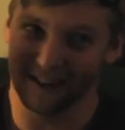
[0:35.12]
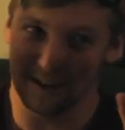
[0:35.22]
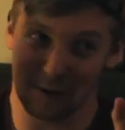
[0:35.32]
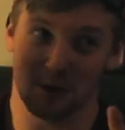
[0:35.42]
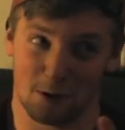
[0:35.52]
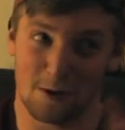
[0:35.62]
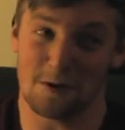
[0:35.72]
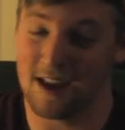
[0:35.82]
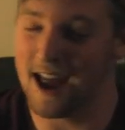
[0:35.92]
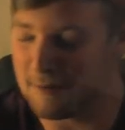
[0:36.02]
quote unquote,
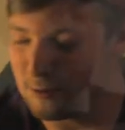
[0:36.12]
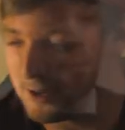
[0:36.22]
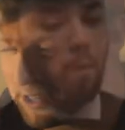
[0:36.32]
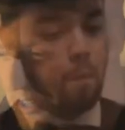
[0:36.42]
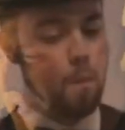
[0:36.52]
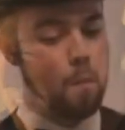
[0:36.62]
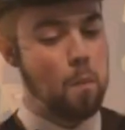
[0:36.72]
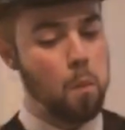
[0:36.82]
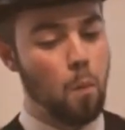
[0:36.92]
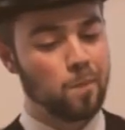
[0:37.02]
tabloid journalist
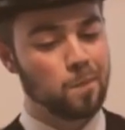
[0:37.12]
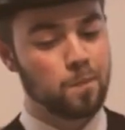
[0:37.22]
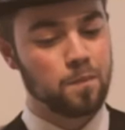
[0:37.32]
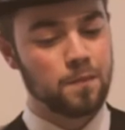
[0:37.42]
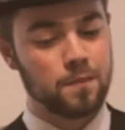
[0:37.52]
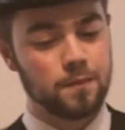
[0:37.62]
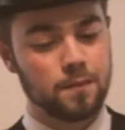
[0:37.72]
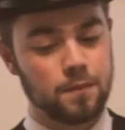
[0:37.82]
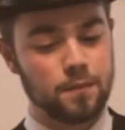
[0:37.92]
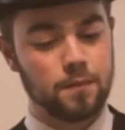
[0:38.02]
of his time.
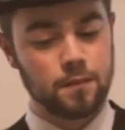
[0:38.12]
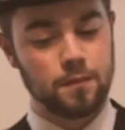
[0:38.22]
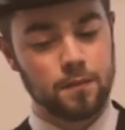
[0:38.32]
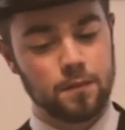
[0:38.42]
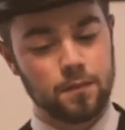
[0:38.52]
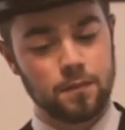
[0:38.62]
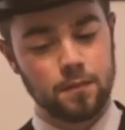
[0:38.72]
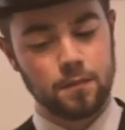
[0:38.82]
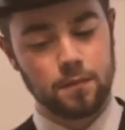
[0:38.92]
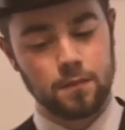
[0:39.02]
Um,
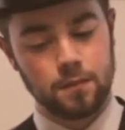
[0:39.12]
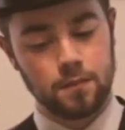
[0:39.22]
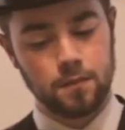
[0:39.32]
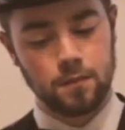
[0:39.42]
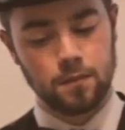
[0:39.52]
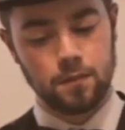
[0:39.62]
he liked